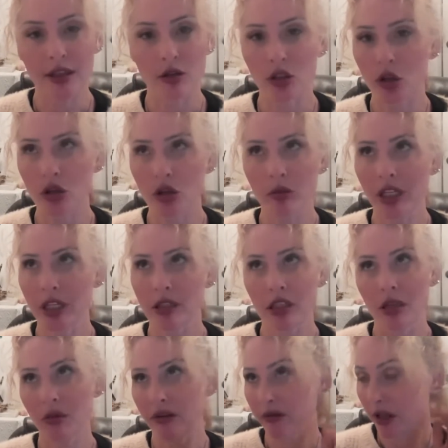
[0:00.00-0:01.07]
social media is going
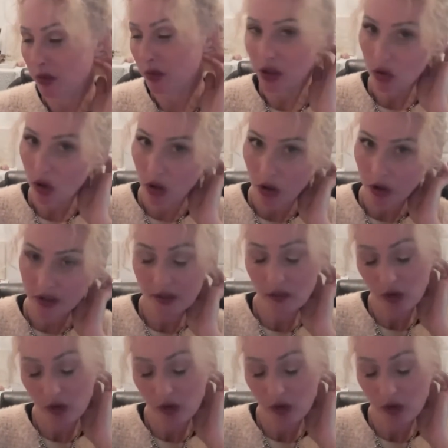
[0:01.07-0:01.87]
to be flooded with trolls and